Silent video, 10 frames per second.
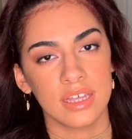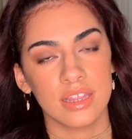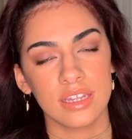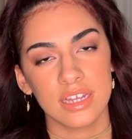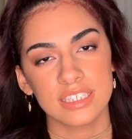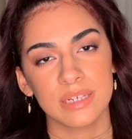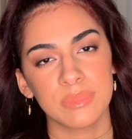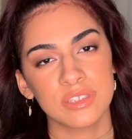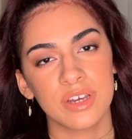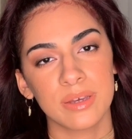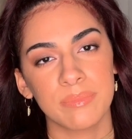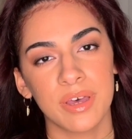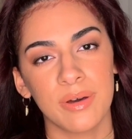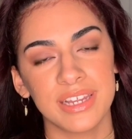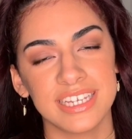The next thing I'm going to talk
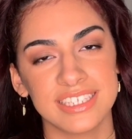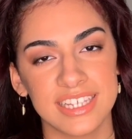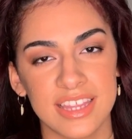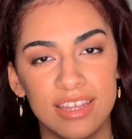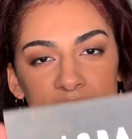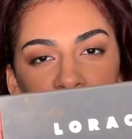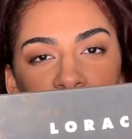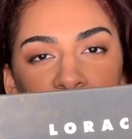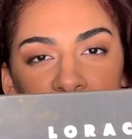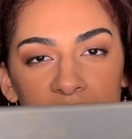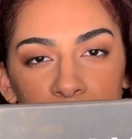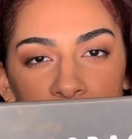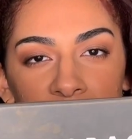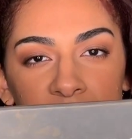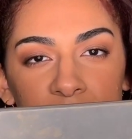about is this Lorac
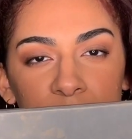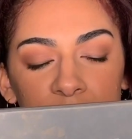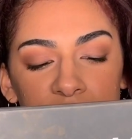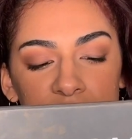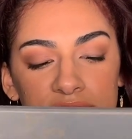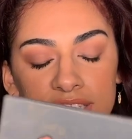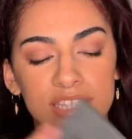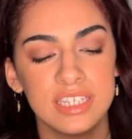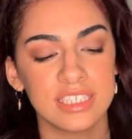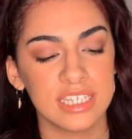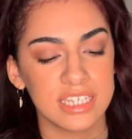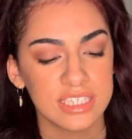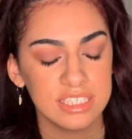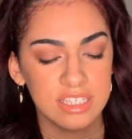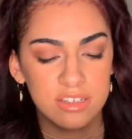palette, which this
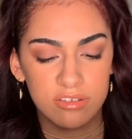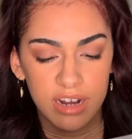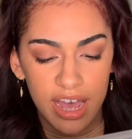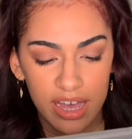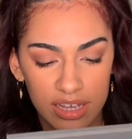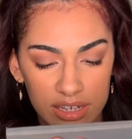is the Lorac